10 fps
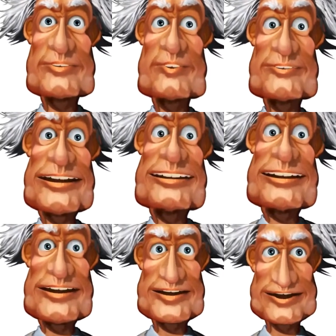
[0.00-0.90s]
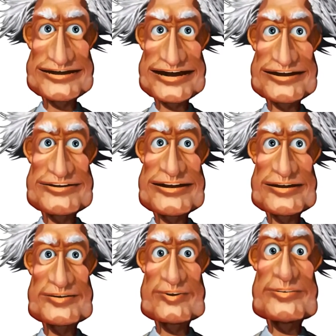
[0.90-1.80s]
For the seasoned
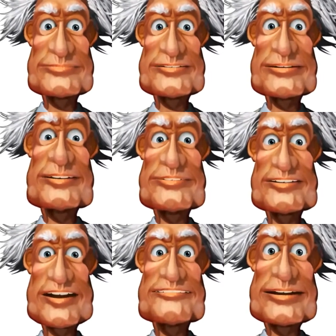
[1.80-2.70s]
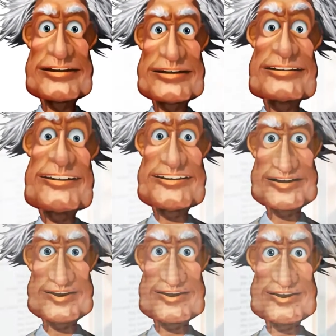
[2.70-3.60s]
information assurance professionals, antivirus,